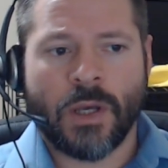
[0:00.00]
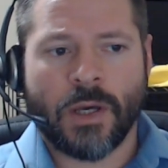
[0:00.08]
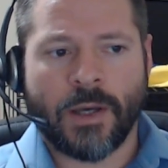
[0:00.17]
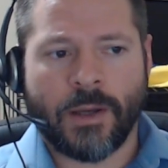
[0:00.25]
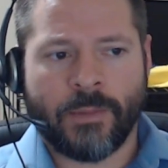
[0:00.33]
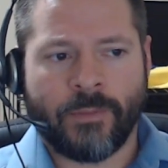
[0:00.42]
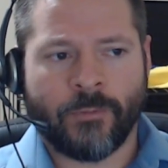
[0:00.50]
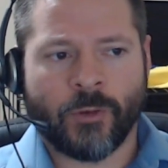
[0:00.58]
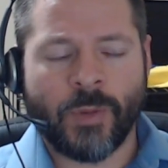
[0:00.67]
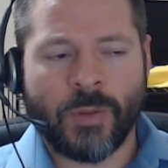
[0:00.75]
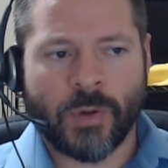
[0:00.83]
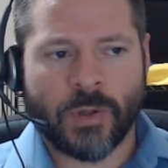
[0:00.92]
For
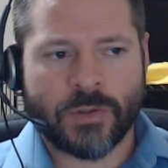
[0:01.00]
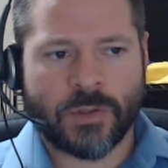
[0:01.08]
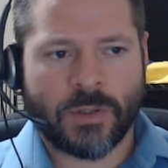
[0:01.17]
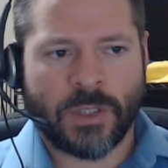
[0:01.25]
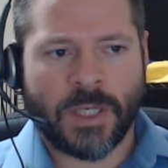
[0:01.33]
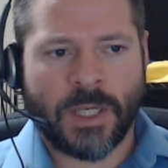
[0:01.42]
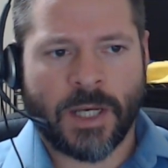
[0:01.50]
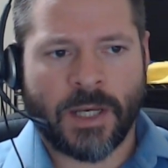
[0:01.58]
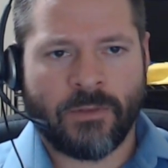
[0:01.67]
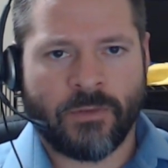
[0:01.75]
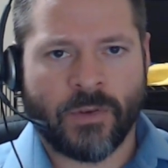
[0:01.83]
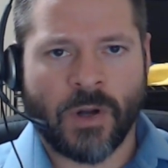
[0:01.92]
me personally,
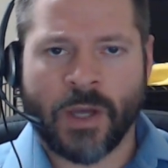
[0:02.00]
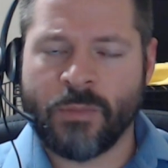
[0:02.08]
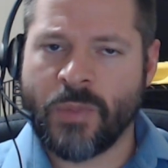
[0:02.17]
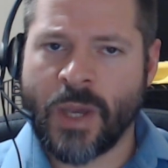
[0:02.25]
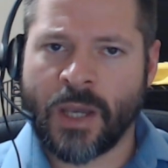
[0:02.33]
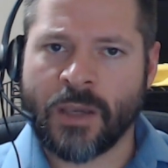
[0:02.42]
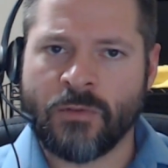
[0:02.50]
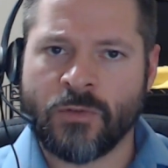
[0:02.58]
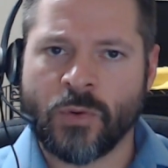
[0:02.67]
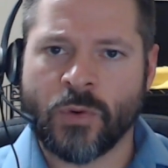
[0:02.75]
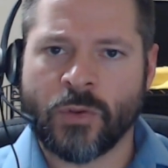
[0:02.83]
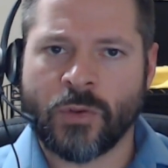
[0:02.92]
I've gone back and
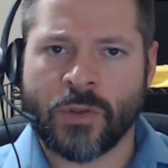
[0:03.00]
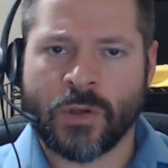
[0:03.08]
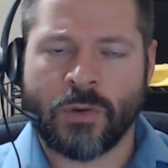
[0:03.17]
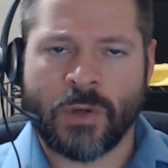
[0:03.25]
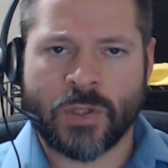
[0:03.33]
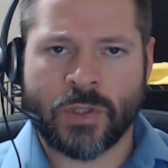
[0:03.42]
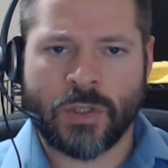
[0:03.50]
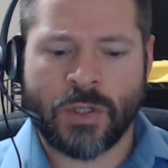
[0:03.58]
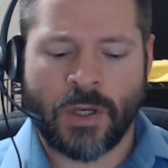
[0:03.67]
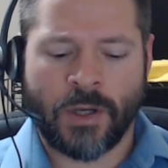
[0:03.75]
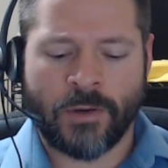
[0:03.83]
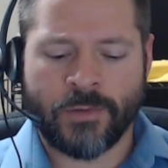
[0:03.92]
forth on the question
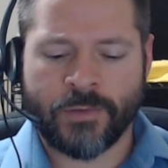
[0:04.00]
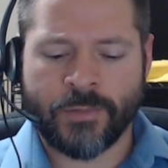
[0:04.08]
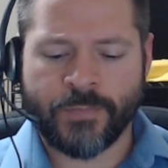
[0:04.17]
of